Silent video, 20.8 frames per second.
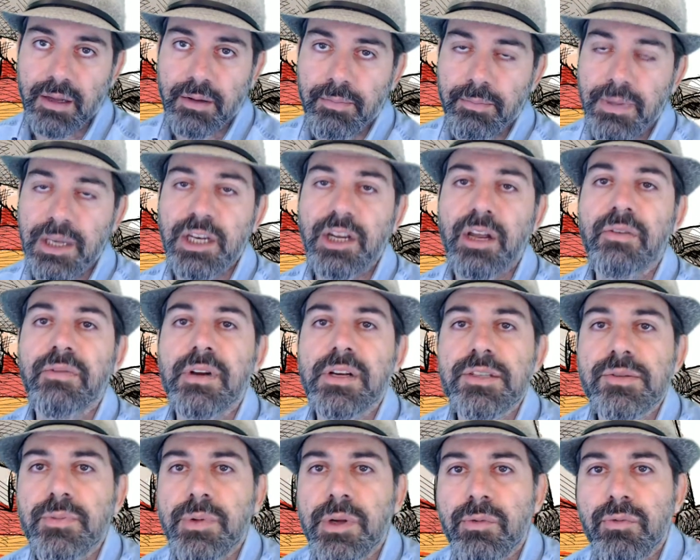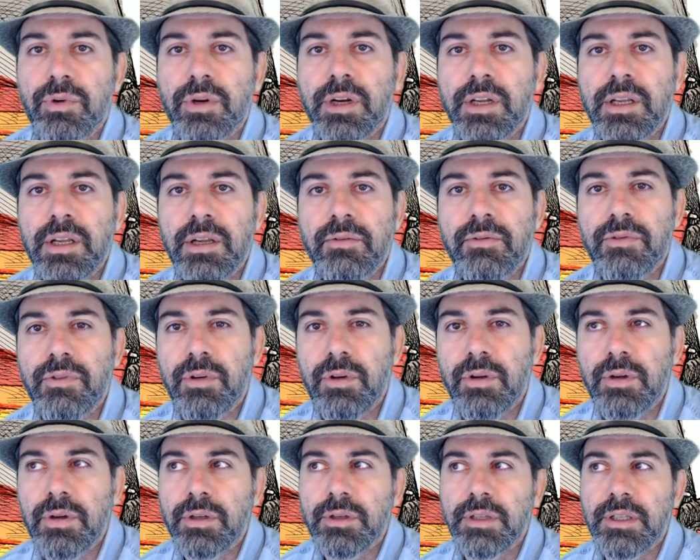Many of us, we are working
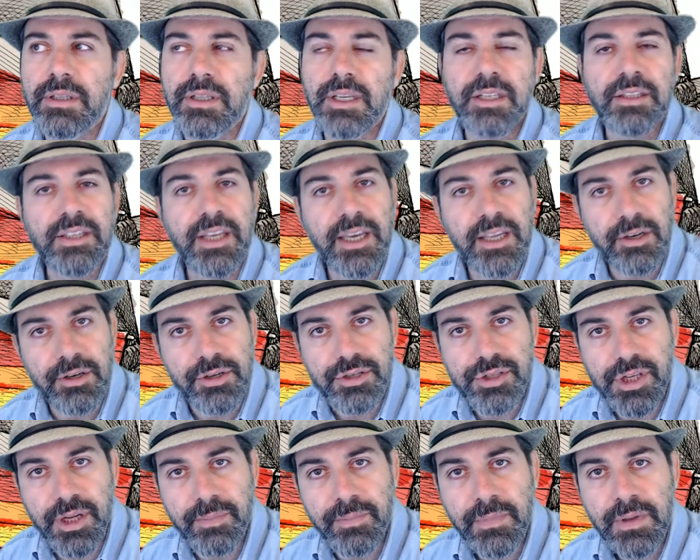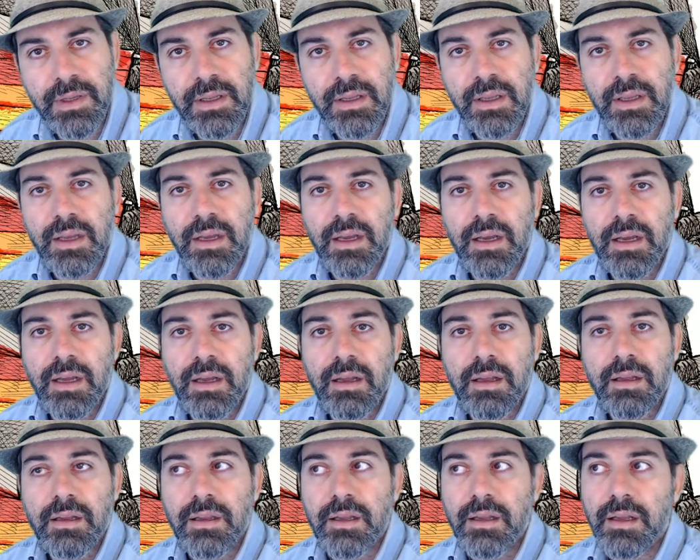for the dictatorship.
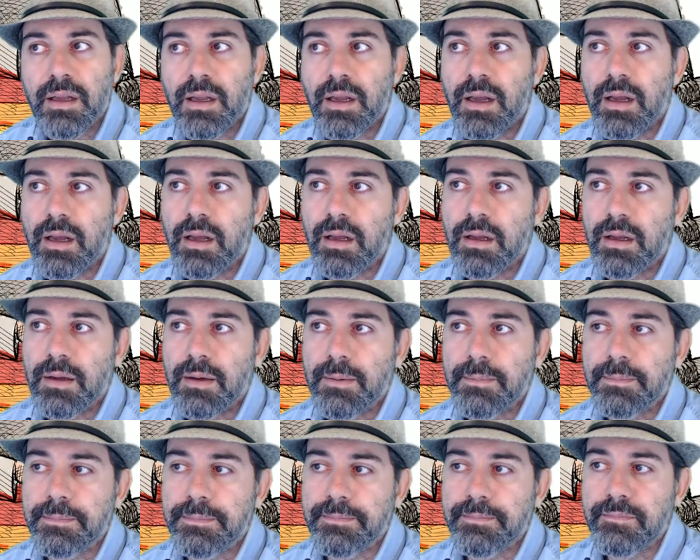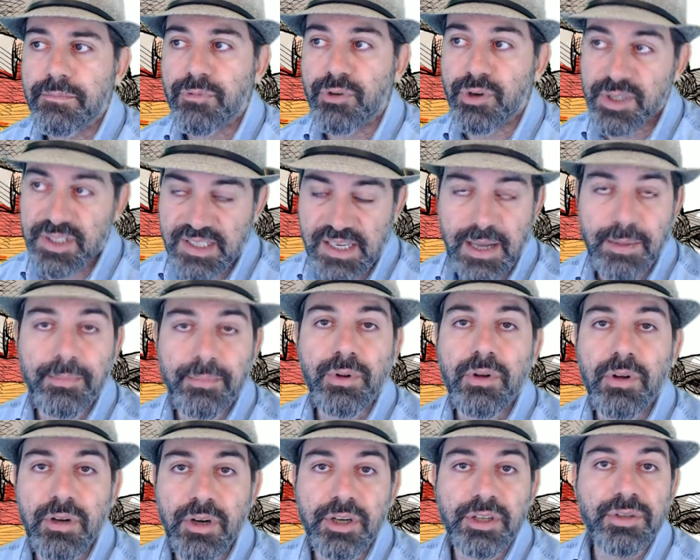Uh, for example,
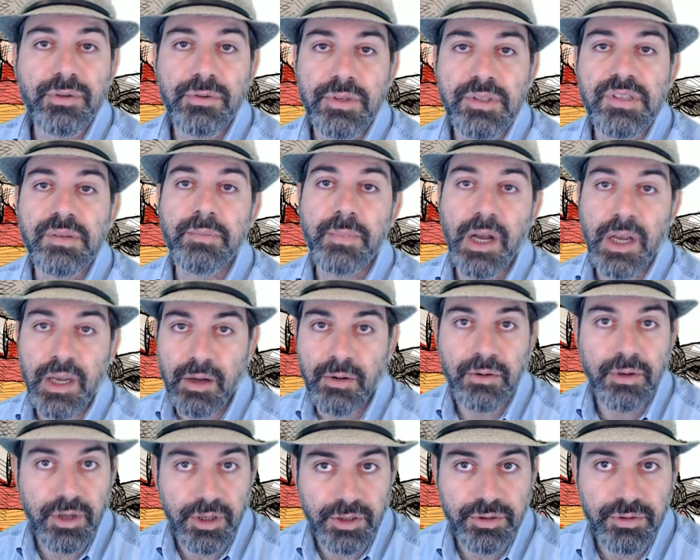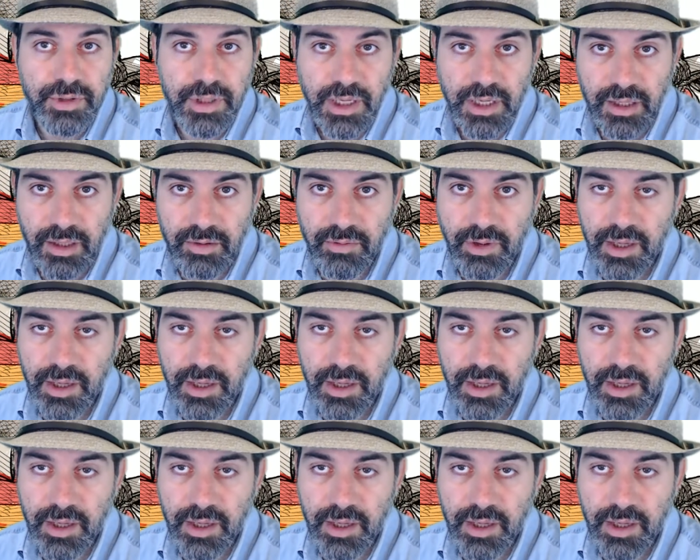cartoonists in my own country, in Iran.